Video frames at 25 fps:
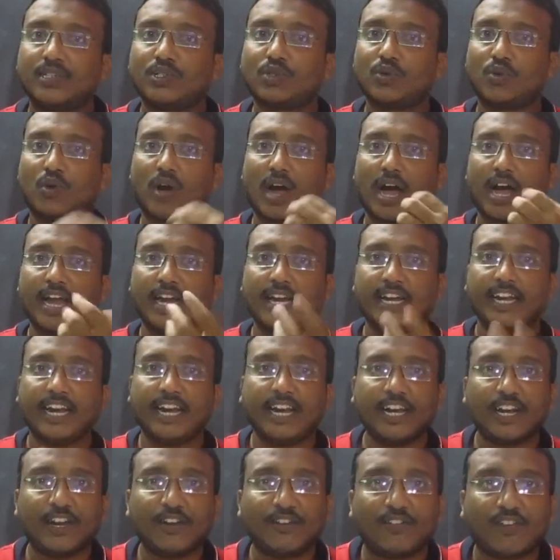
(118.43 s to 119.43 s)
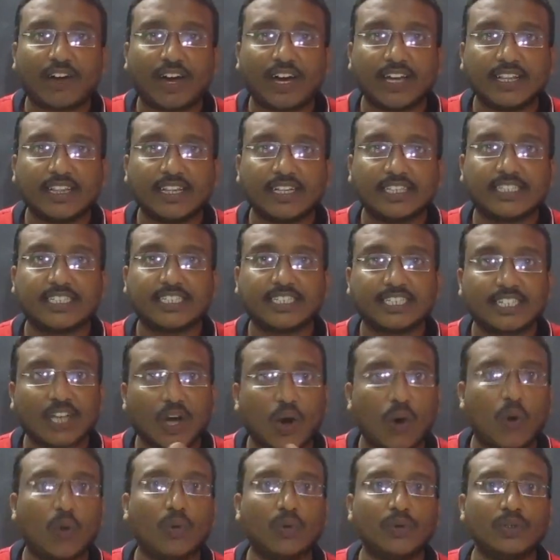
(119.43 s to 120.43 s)
to identify the
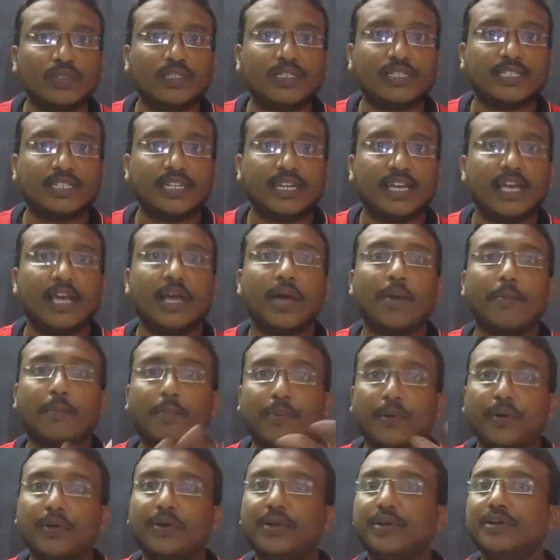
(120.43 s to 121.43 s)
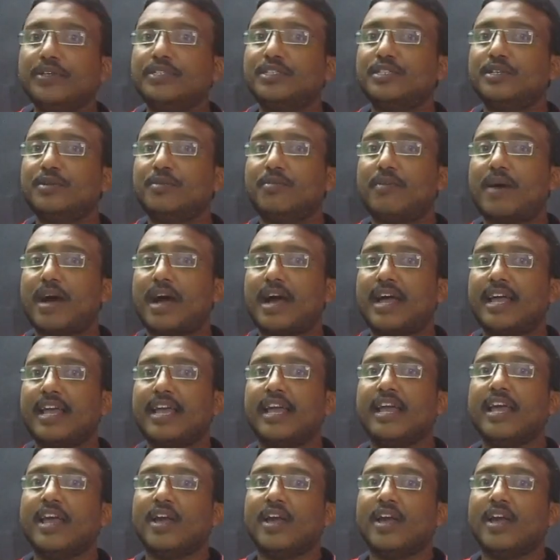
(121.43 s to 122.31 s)
sounds produced by